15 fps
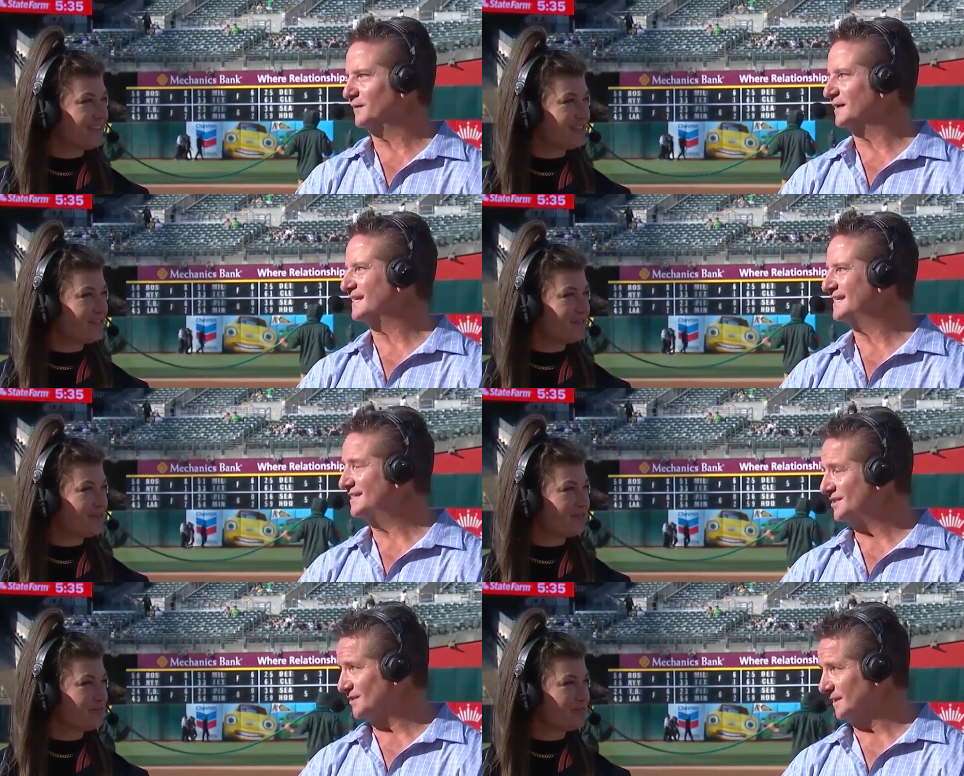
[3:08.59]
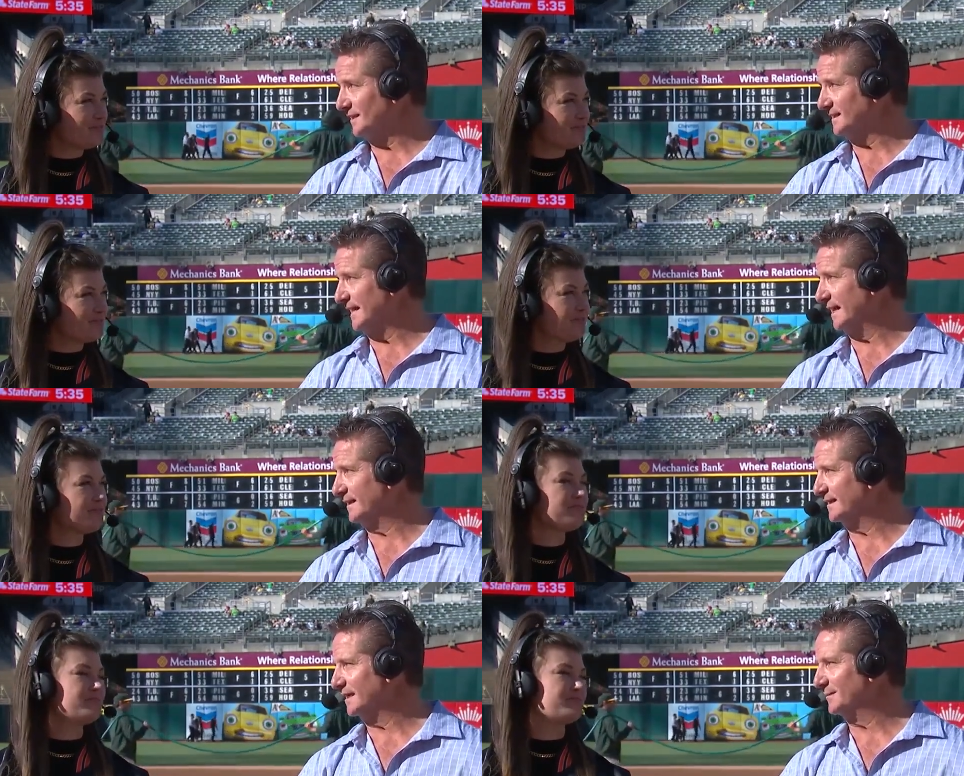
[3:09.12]
Speaker 1: He shut down
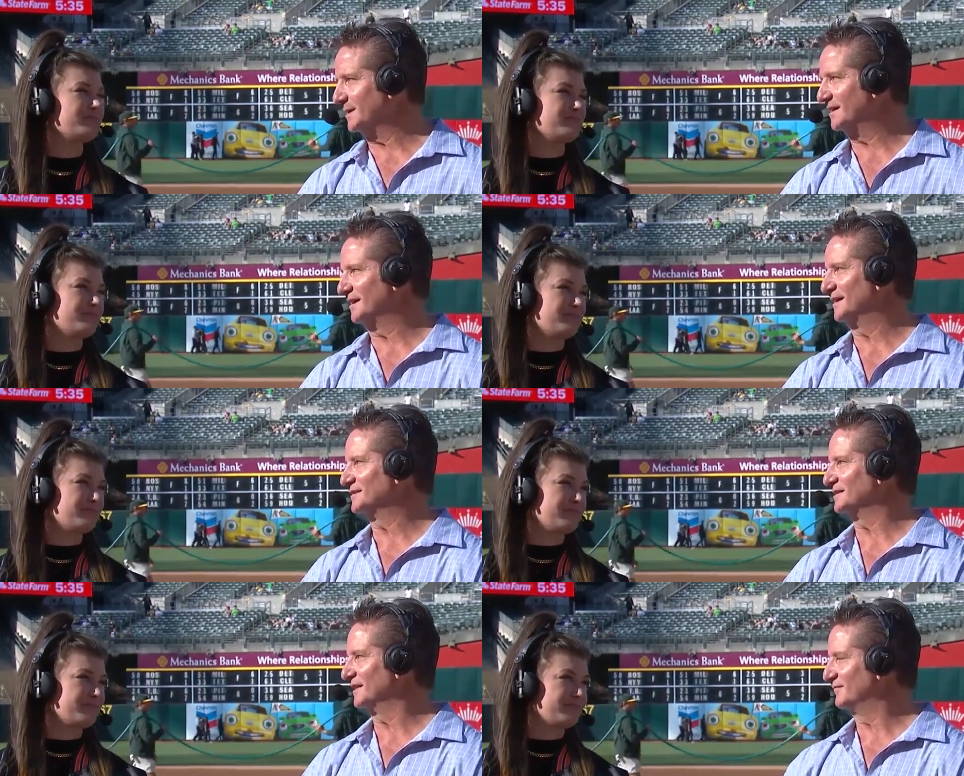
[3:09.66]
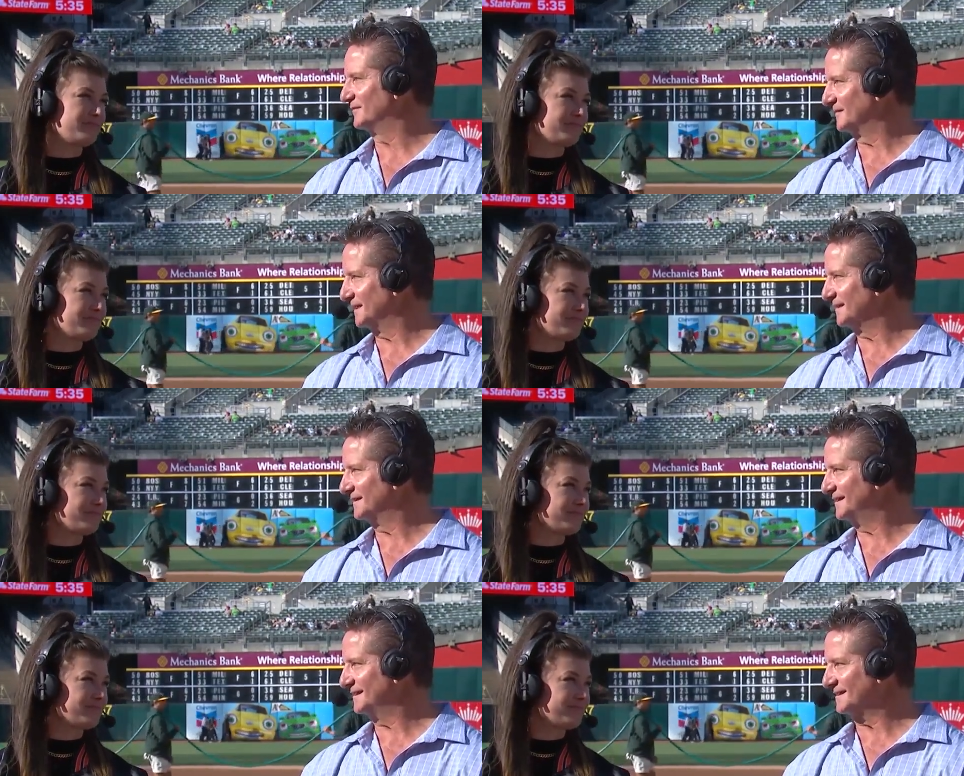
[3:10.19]
again because of,
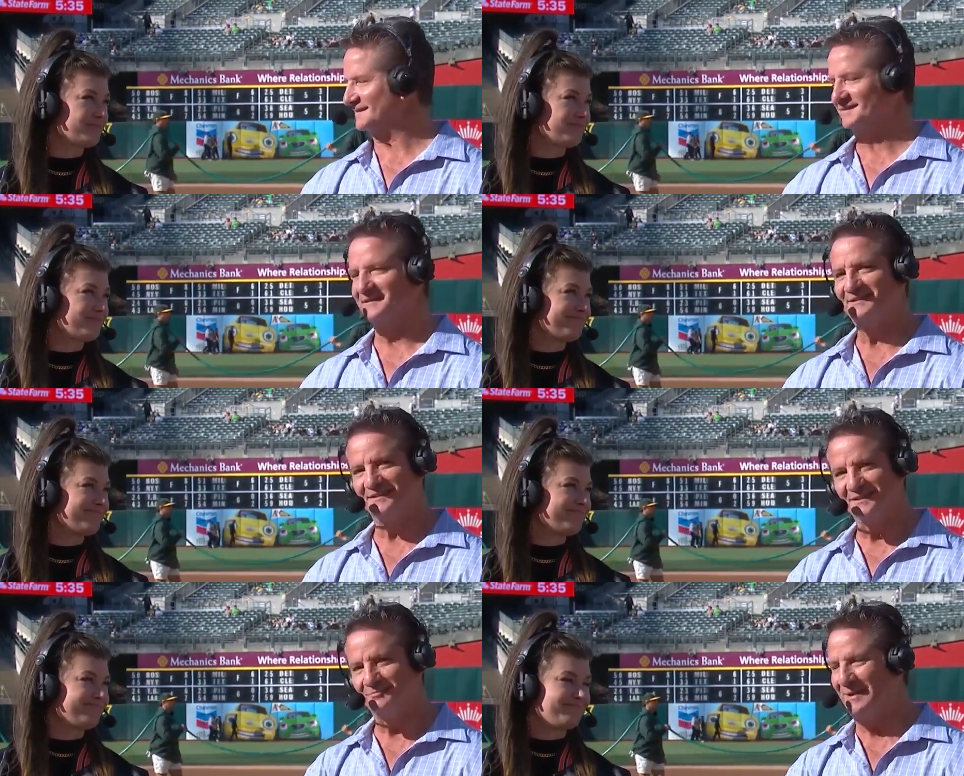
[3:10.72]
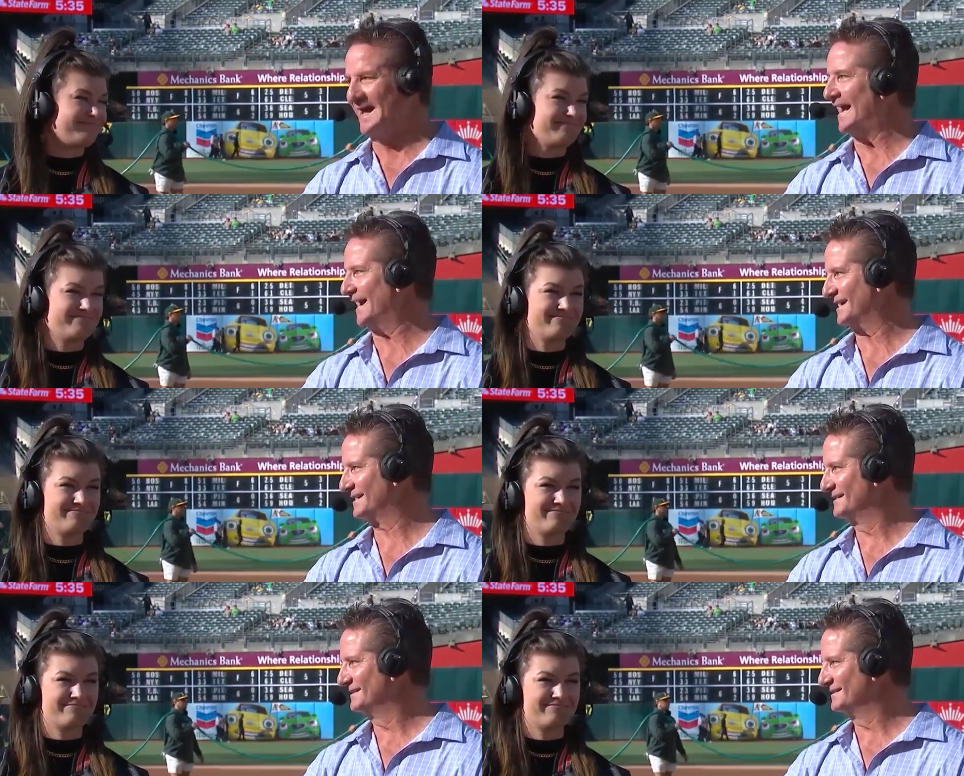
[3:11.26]
get this, his
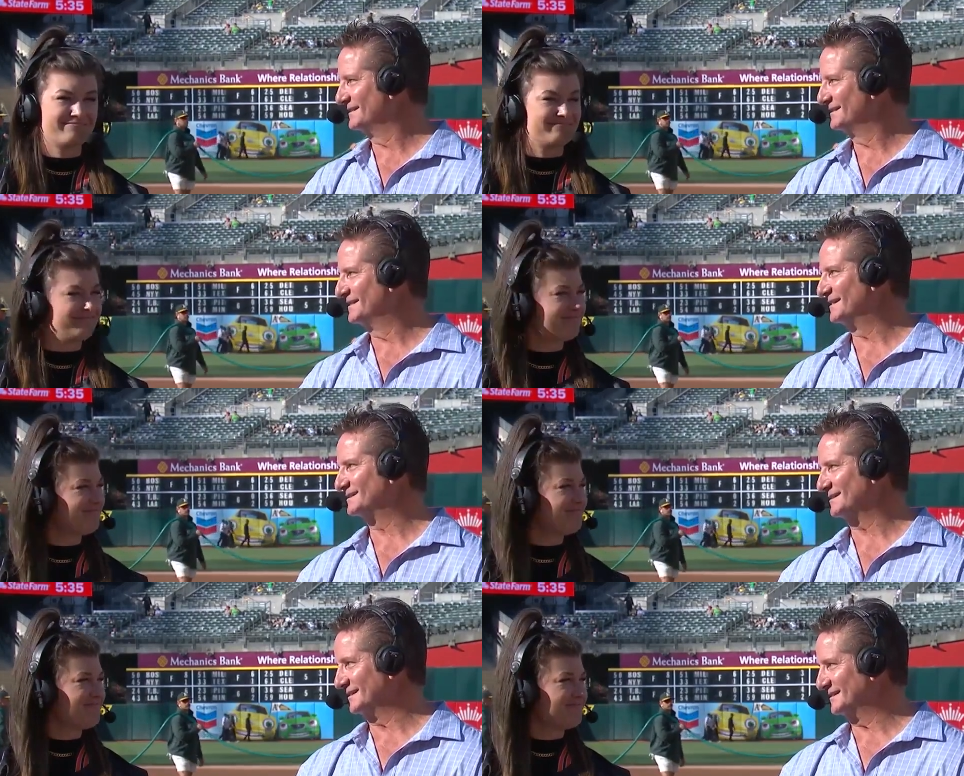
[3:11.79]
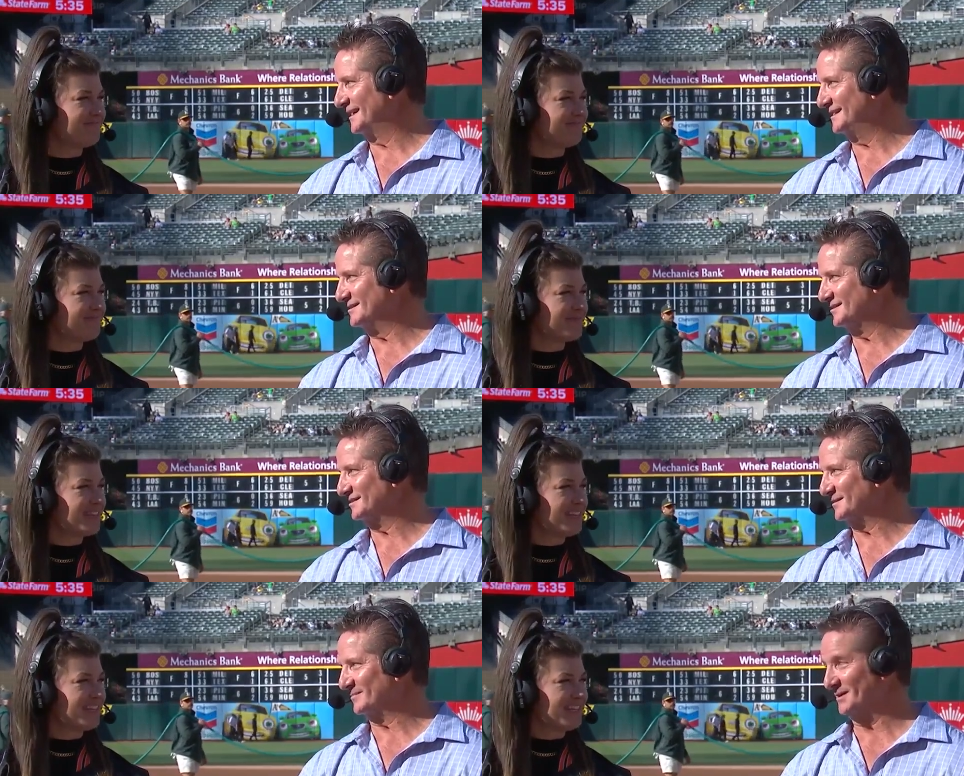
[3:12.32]
back it's
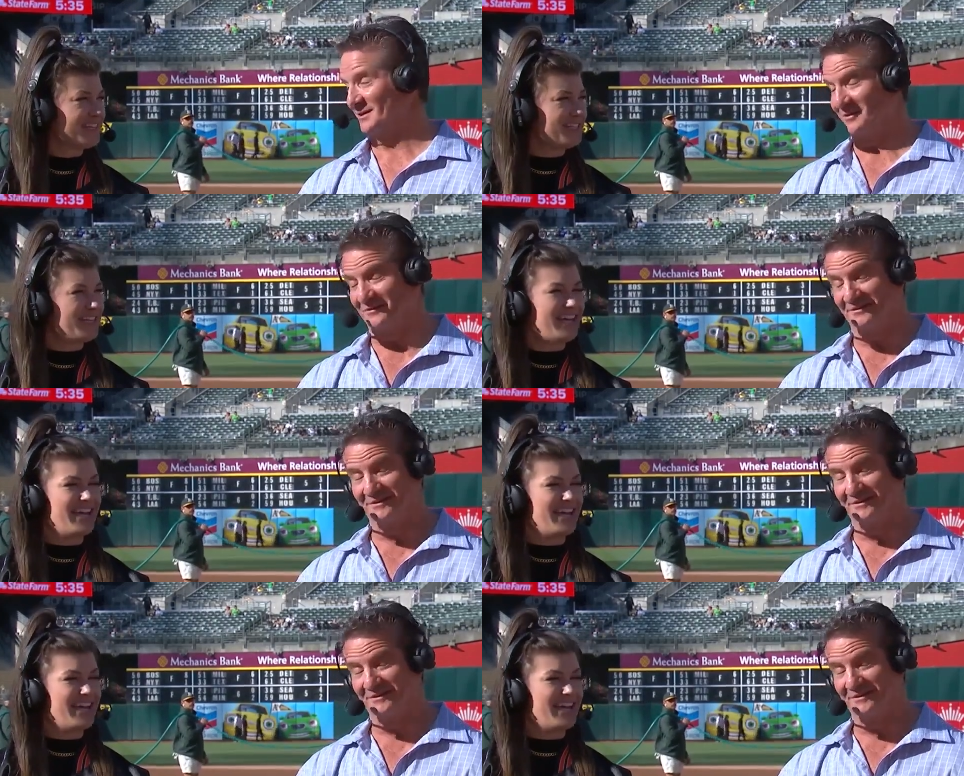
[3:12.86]
contagious, apparently.